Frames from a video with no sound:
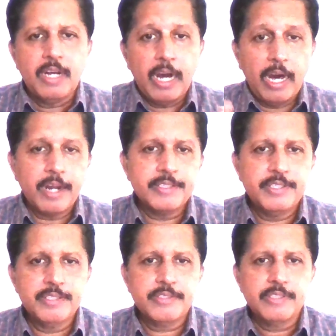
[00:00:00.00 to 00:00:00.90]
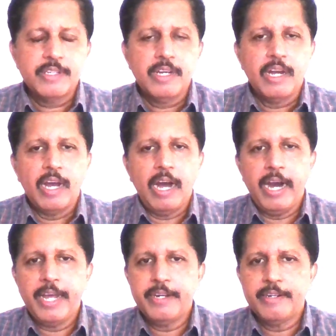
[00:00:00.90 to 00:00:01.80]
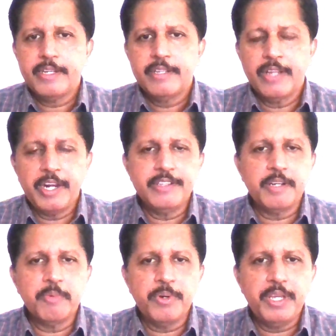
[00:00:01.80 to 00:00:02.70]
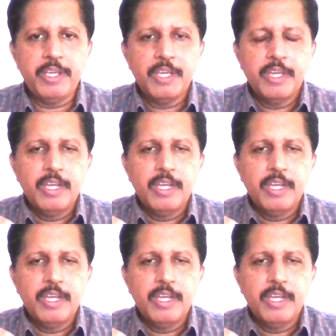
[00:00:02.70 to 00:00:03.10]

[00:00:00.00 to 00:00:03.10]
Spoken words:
RSS and Narendra Modi,